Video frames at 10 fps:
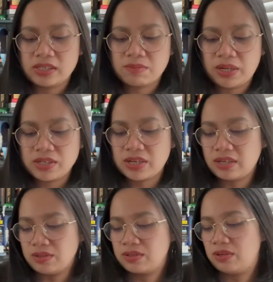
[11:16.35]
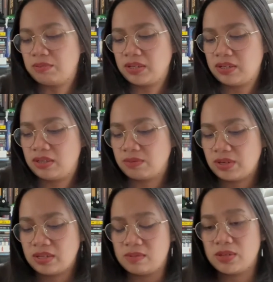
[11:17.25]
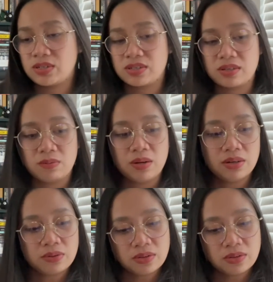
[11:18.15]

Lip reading: It's my channel, so I'm gonna read as much as I want